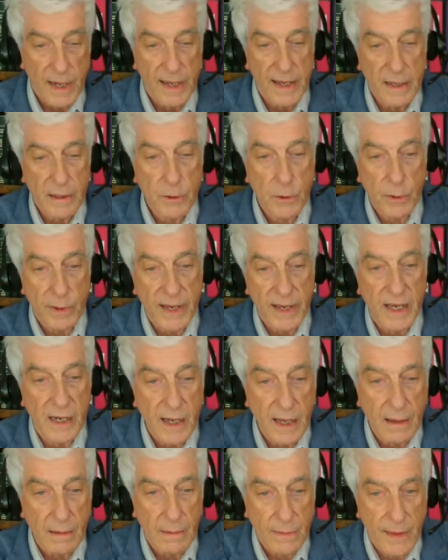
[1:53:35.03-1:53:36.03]
in
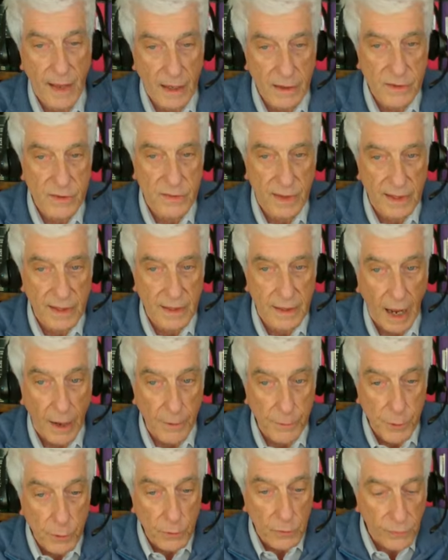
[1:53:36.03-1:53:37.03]
creating things that are
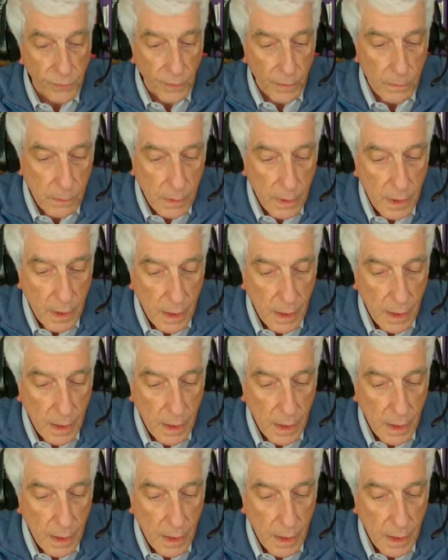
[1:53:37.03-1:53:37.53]
useful.